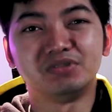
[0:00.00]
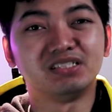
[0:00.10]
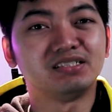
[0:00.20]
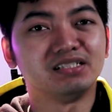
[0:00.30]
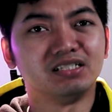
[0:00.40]
be
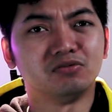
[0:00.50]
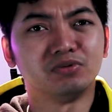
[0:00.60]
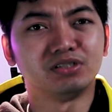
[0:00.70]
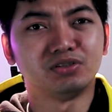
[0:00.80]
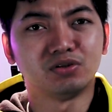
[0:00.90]
seen
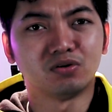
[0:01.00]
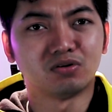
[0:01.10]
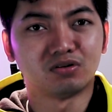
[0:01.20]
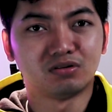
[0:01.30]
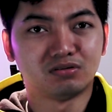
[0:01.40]
with
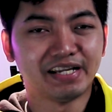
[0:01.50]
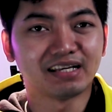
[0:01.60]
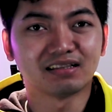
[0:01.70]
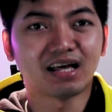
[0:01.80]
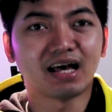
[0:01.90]
your
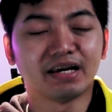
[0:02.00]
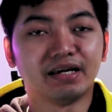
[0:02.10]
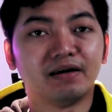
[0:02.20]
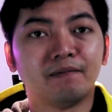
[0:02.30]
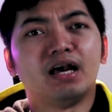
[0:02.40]
naked
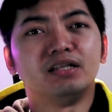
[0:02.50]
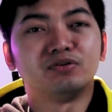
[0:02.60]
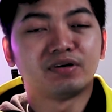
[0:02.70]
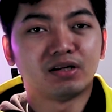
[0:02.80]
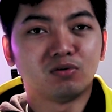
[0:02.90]
eye. And
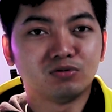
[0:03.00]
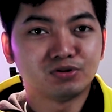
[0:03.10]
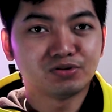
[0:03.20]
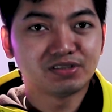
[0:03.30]
you can also